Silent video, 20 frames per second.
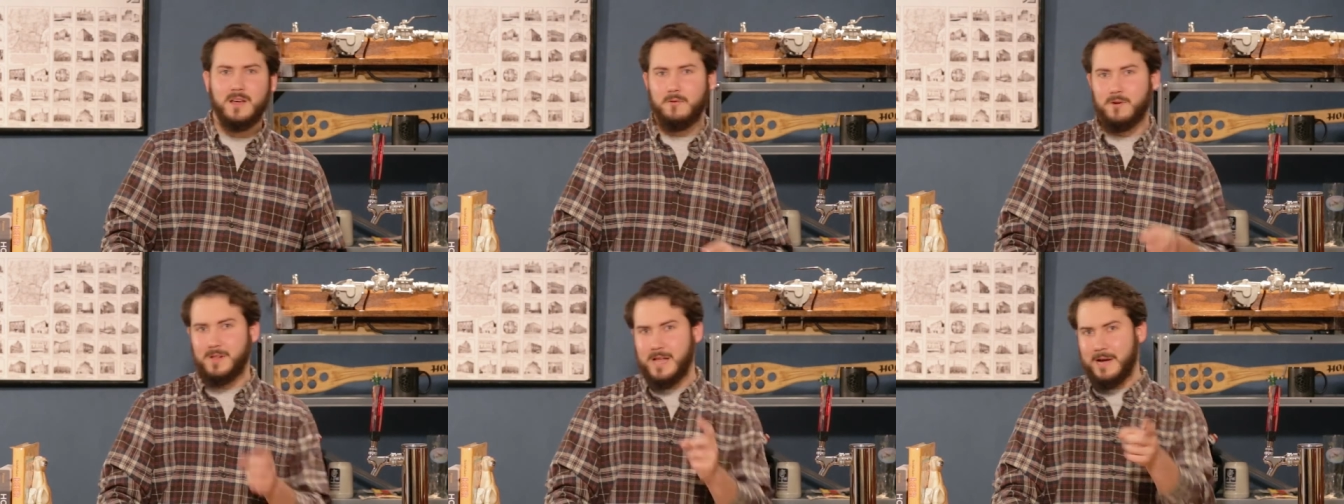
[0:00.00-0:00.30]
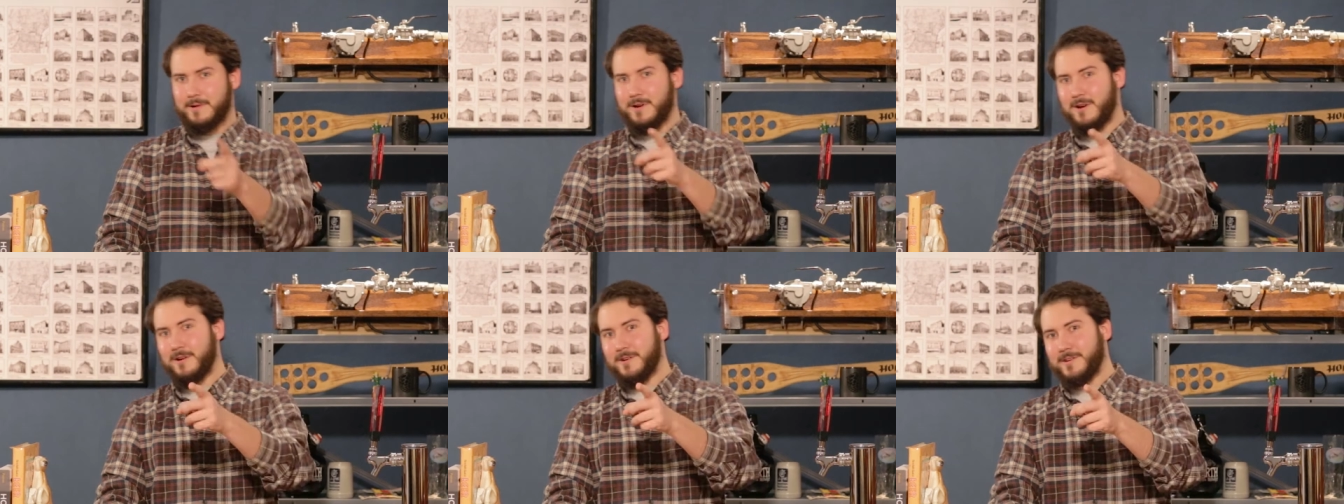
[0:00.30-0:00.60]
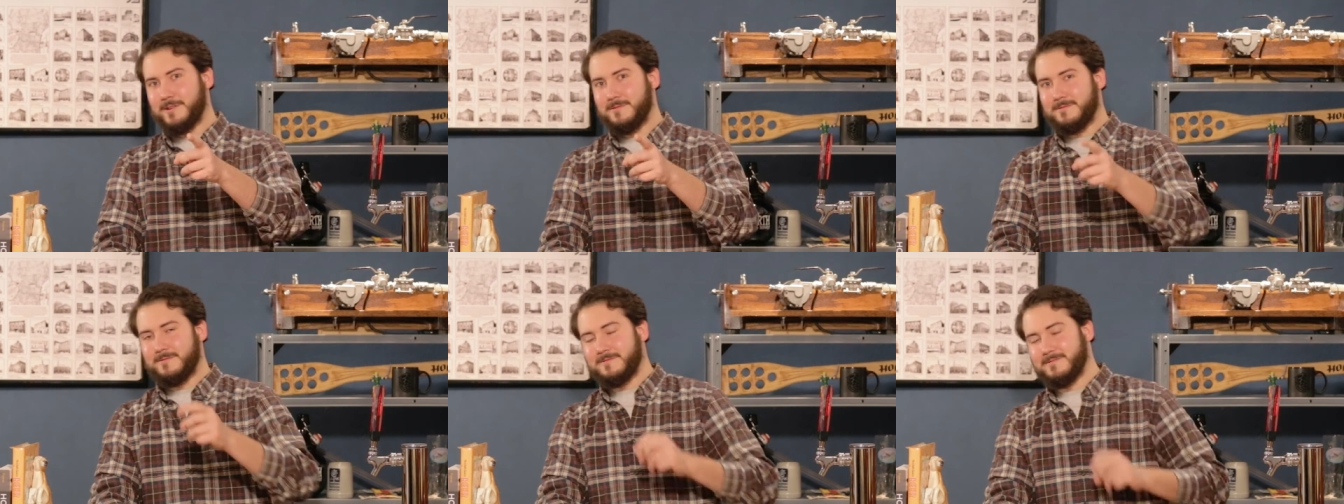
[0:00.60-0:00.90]
Well, I would
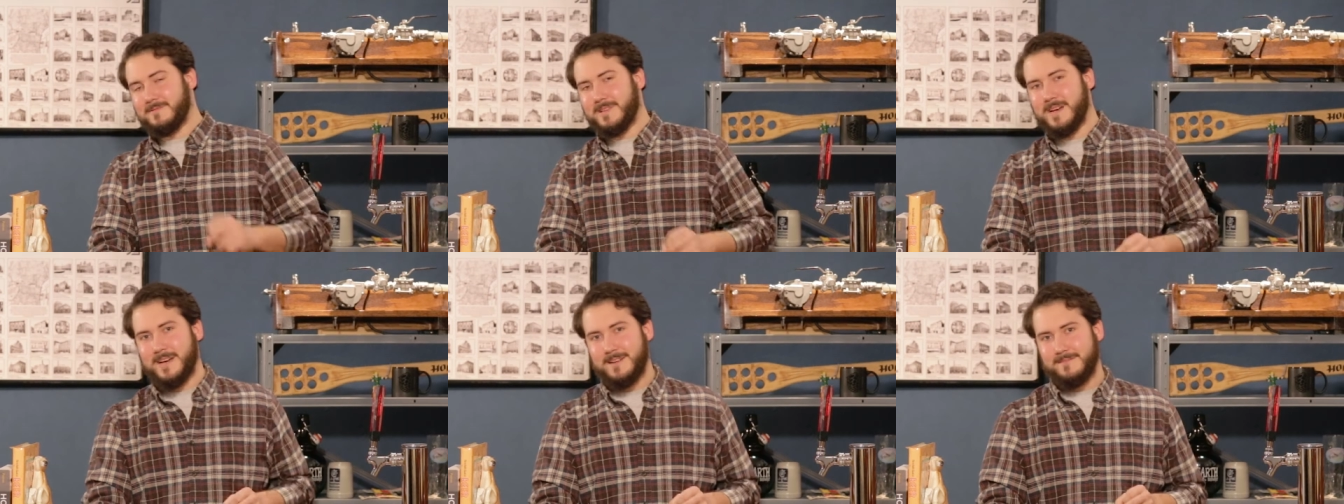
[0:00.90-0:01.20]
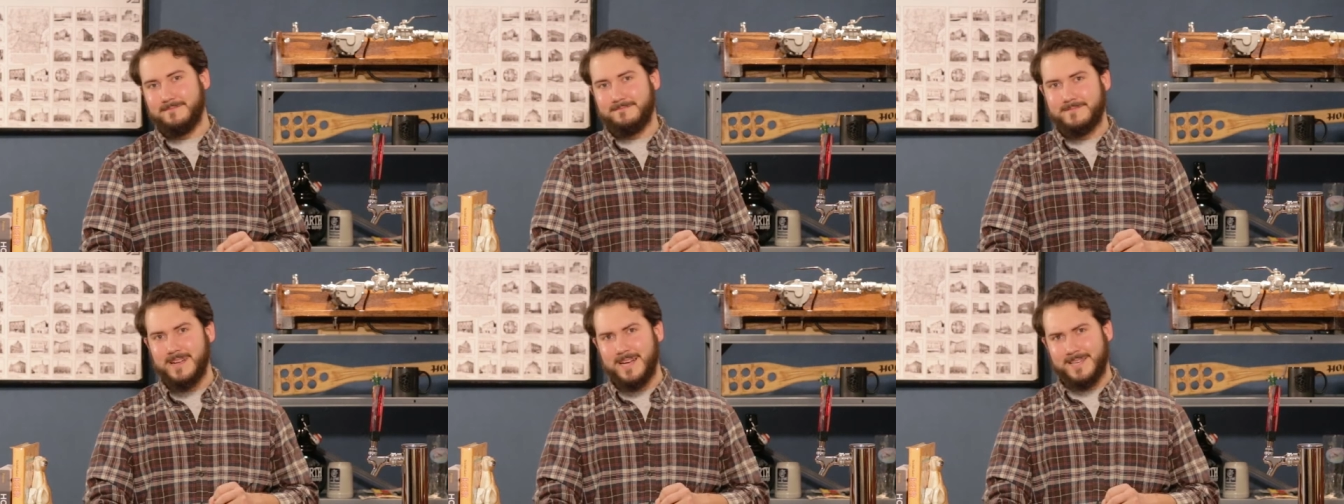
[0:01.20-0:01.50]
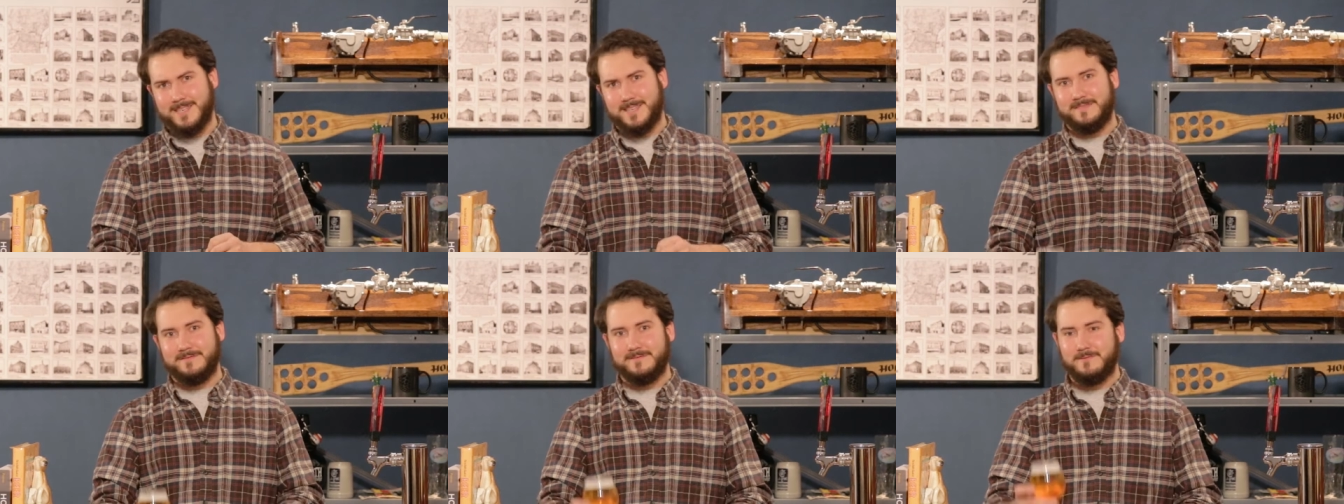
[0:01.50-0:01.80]
argue that,
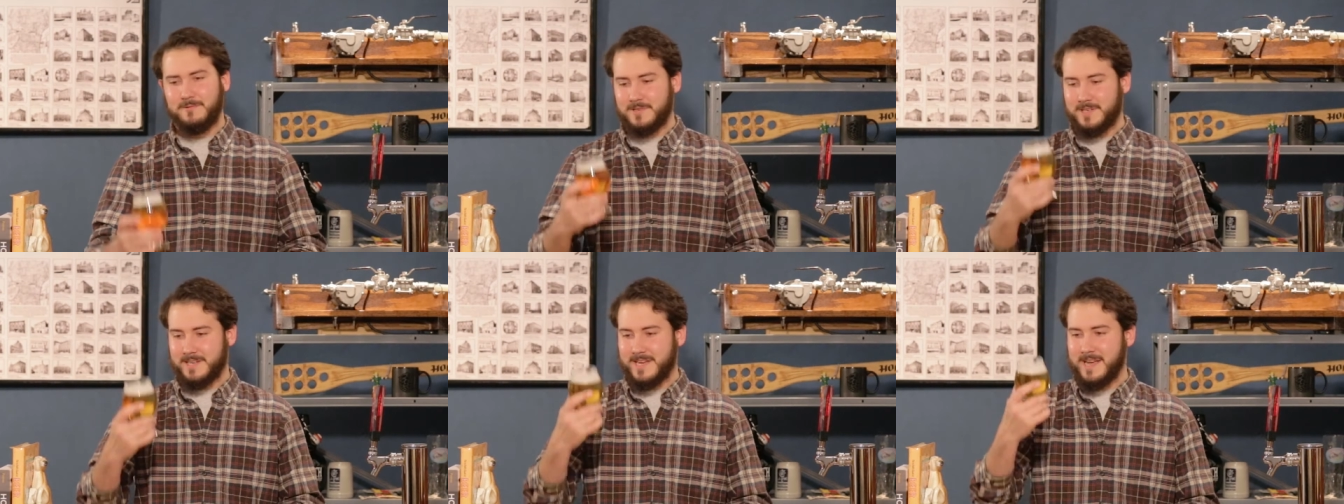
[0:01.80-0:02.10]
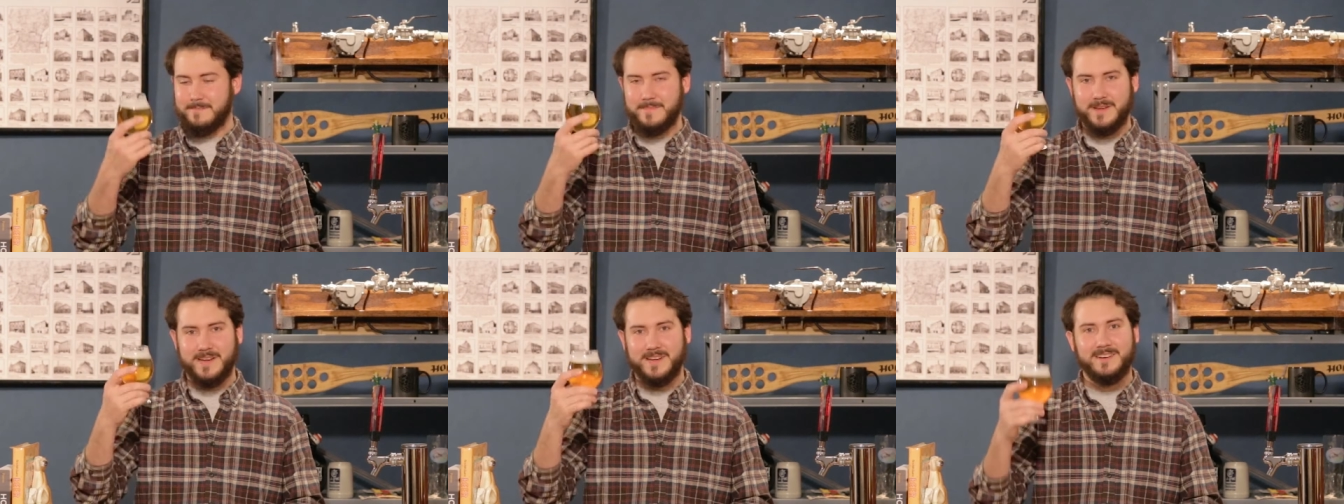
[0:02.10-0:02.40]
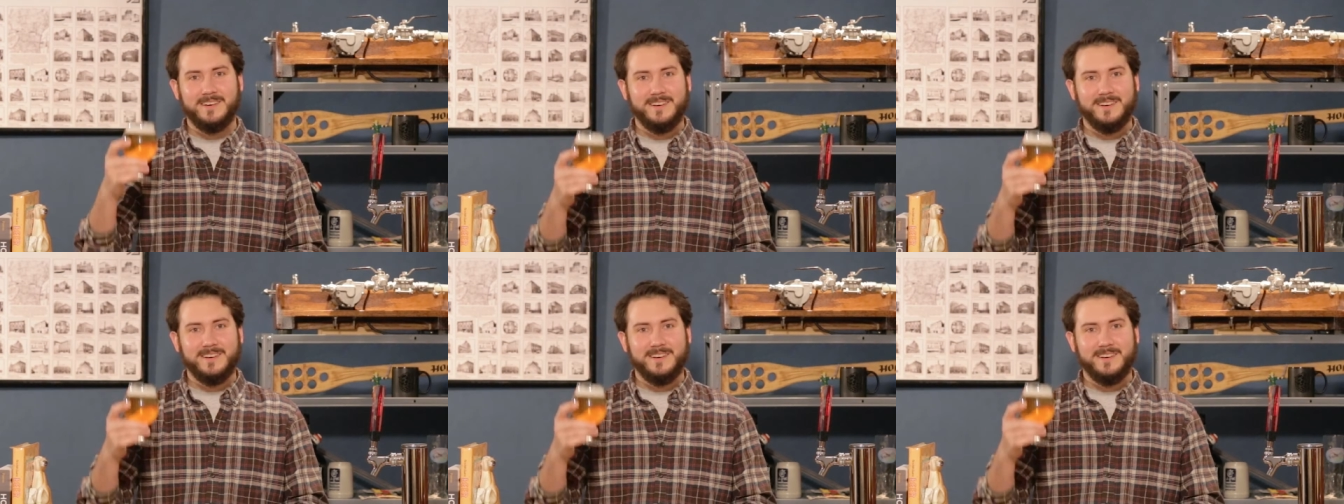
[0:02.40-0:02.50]
yes, of course it can be.